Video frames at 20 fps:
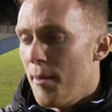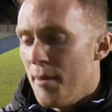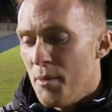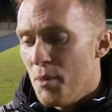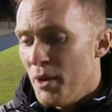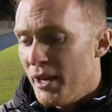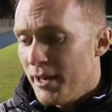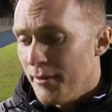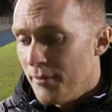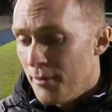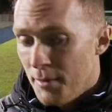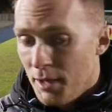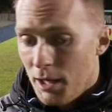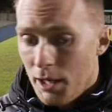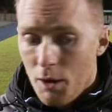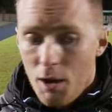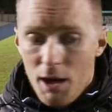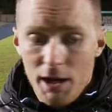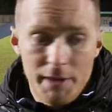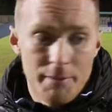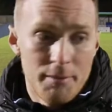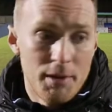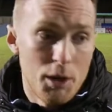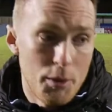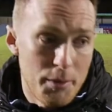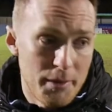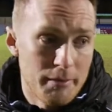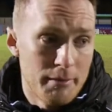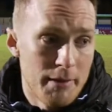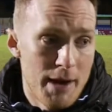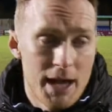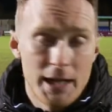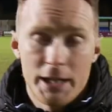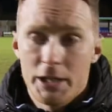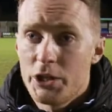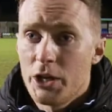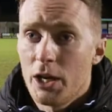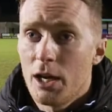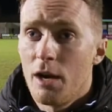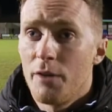I mean, I give him a little bit of a
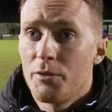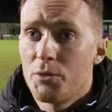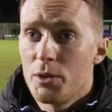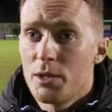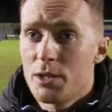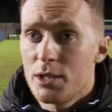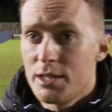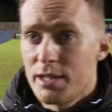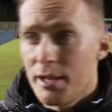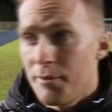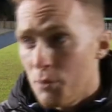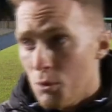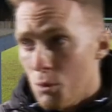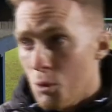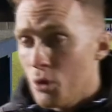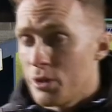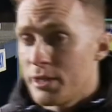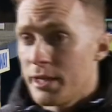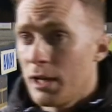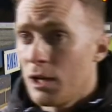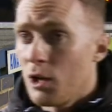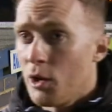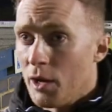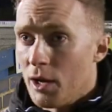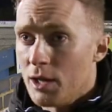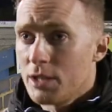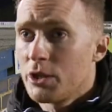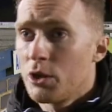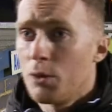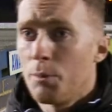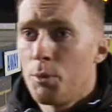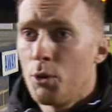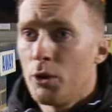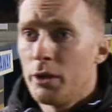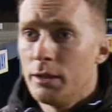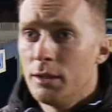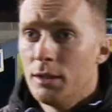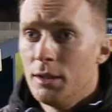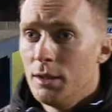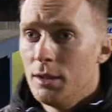reality check afterwards because they've all walked in and gone, that's a good point.